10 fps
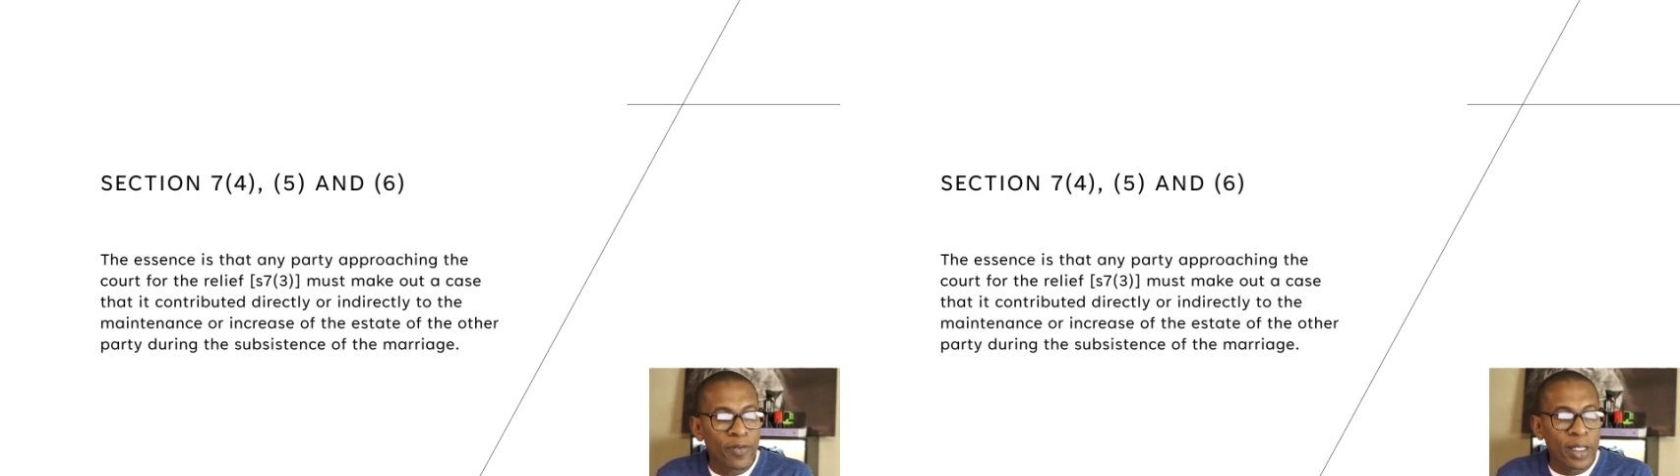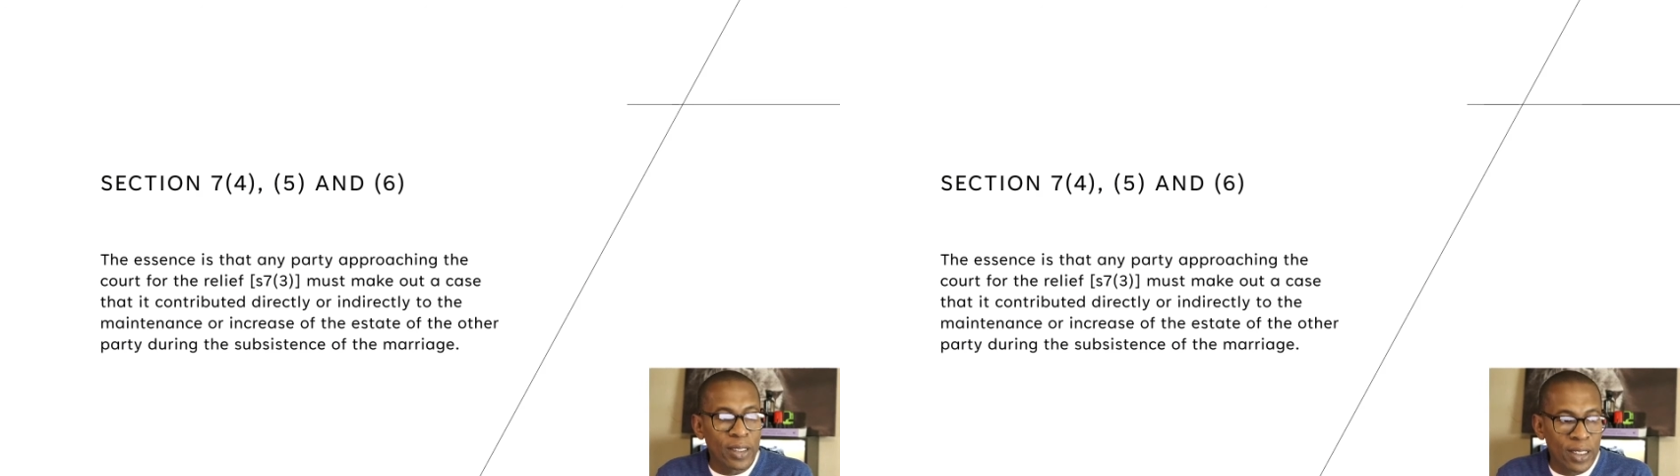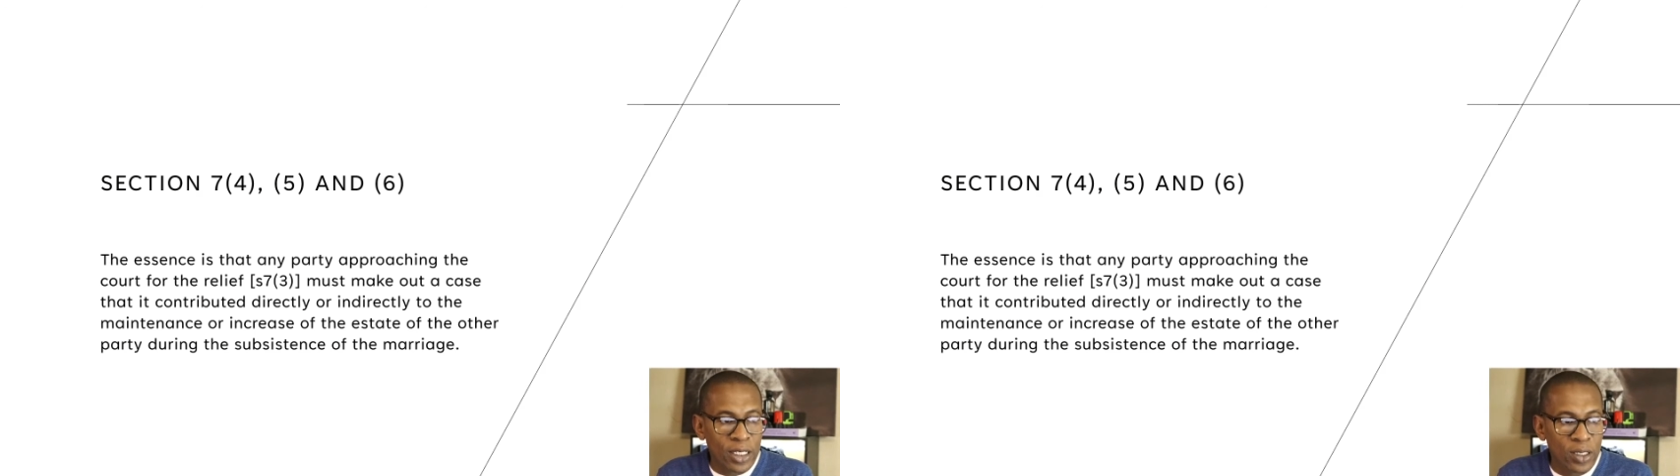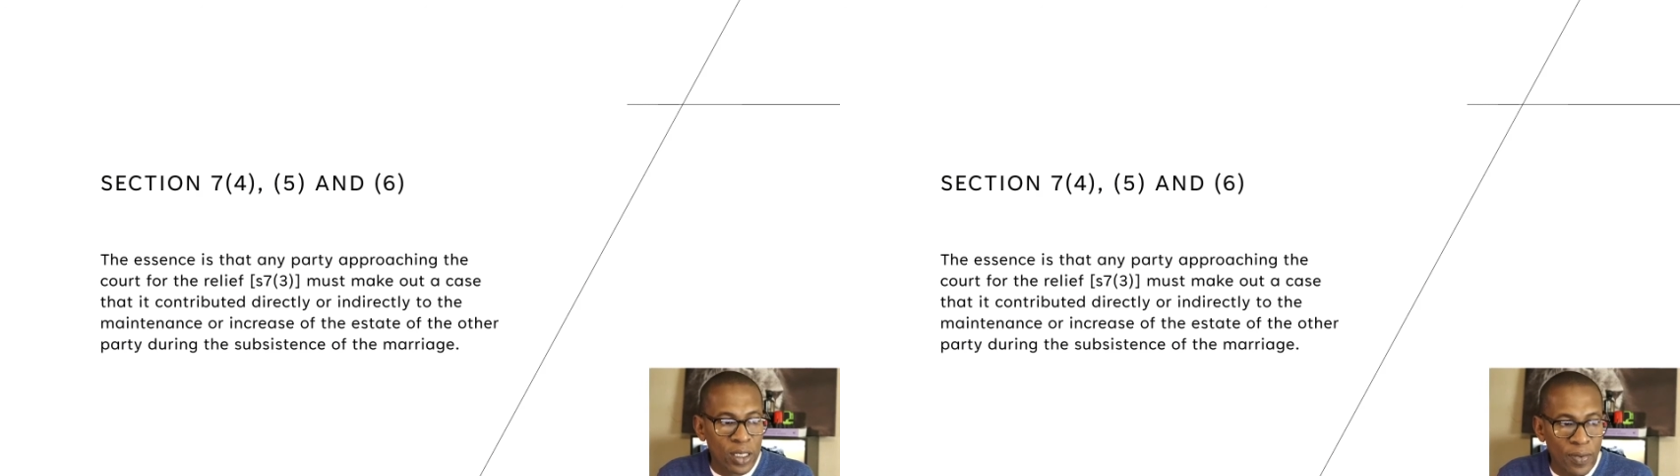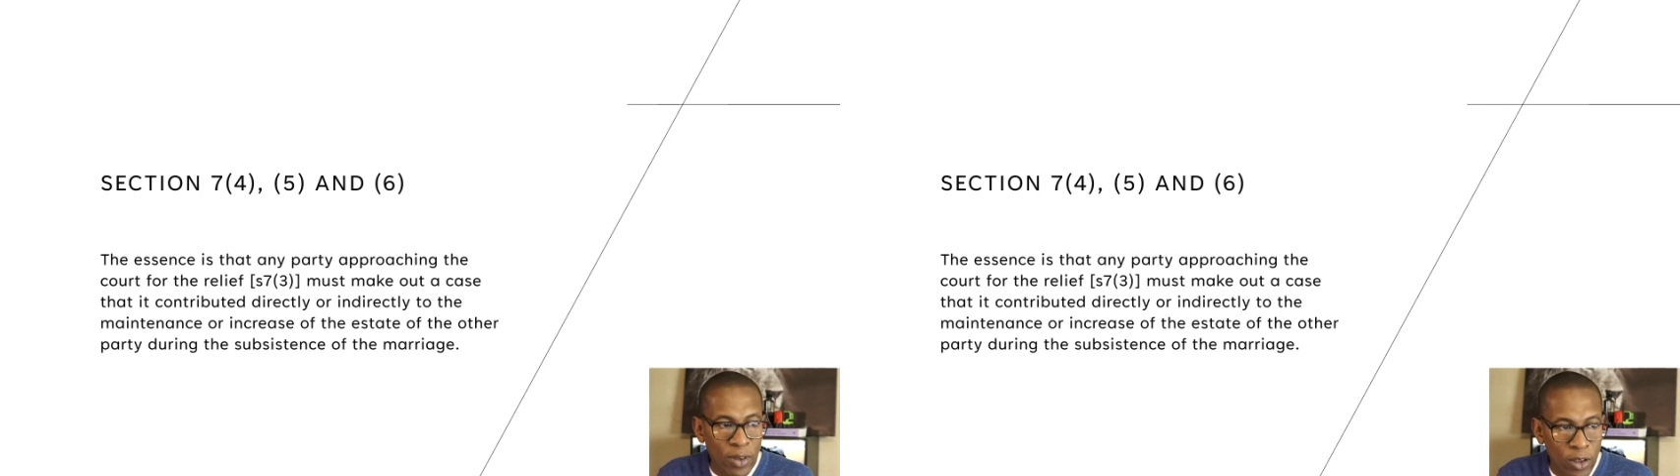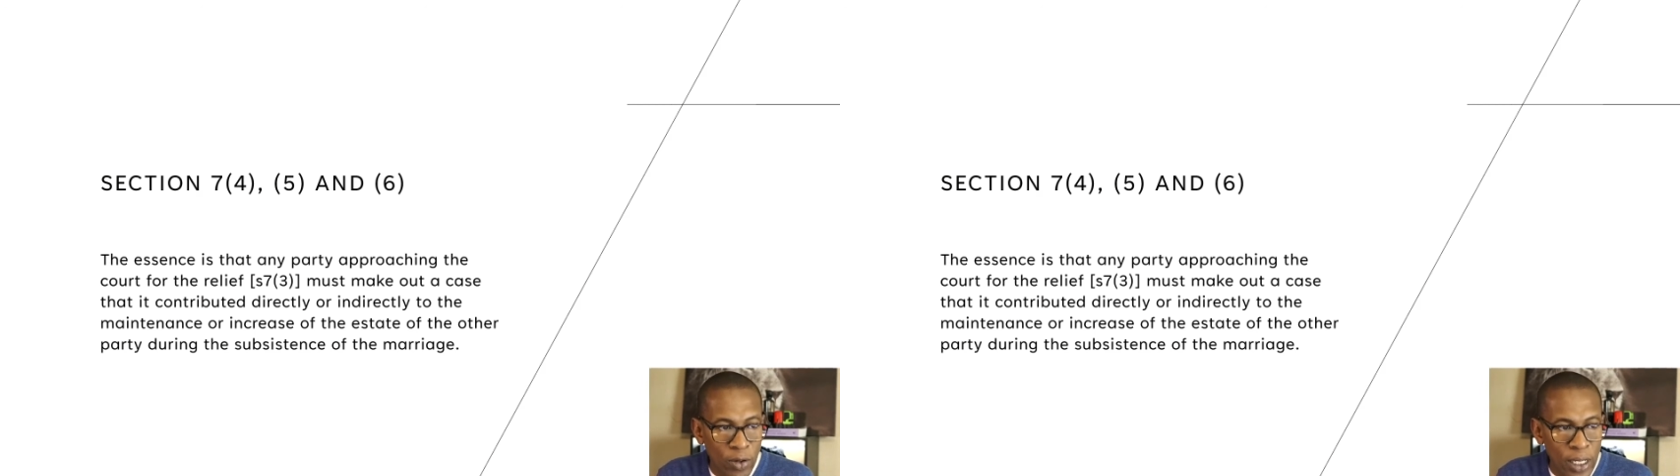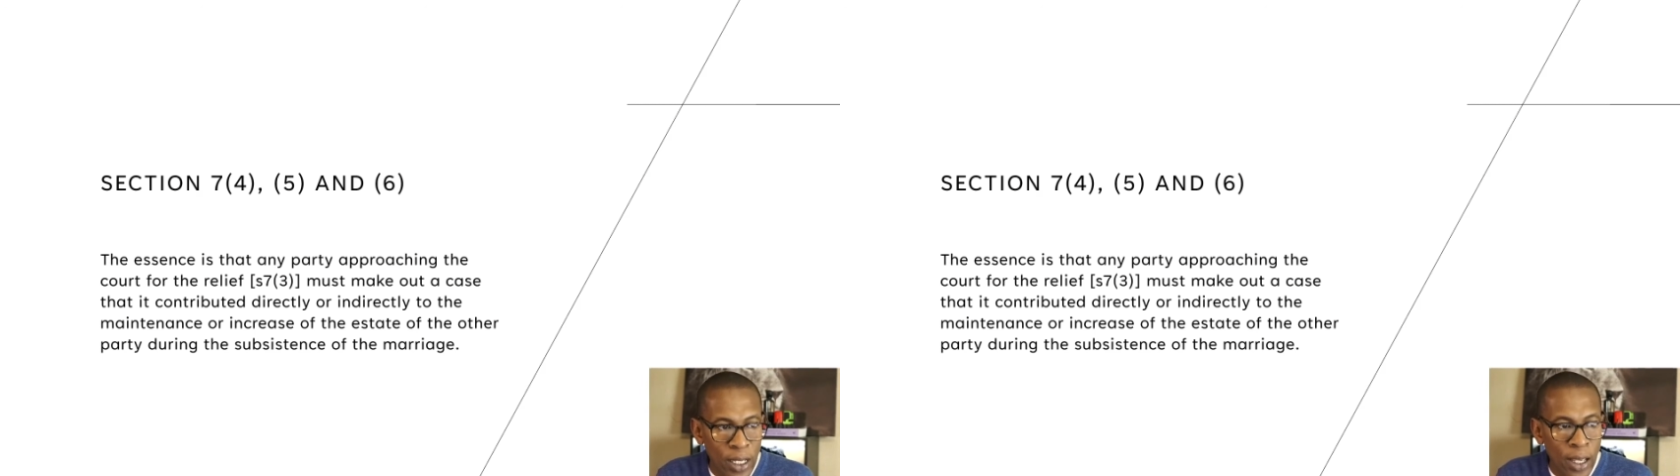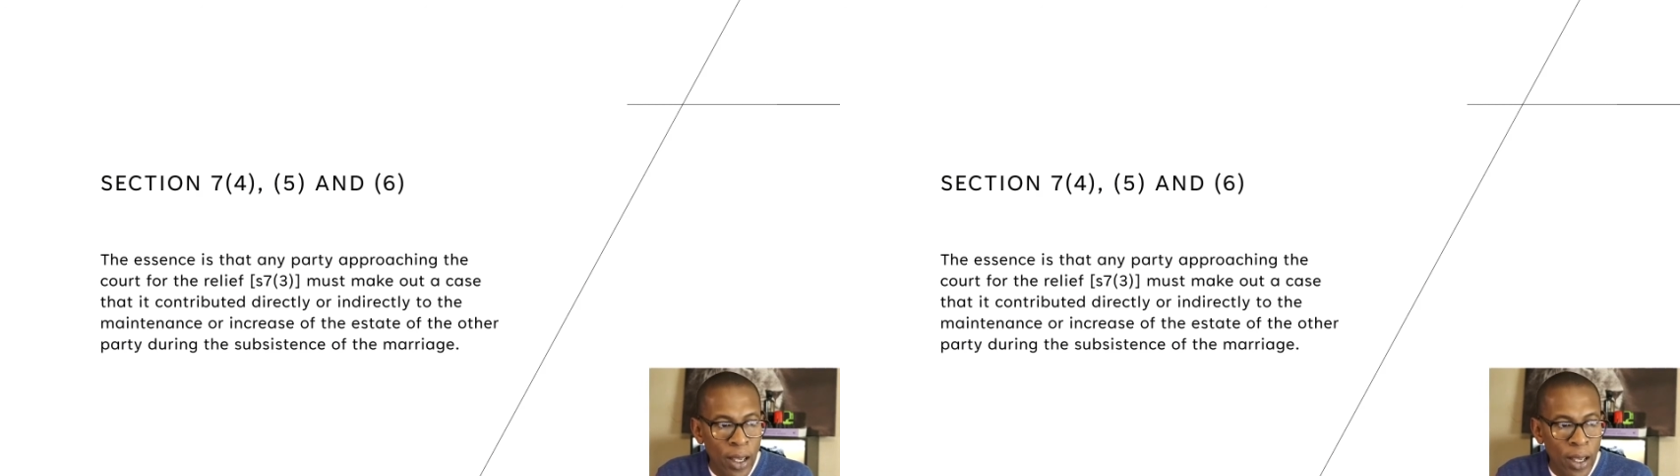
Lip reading: in Section 7.3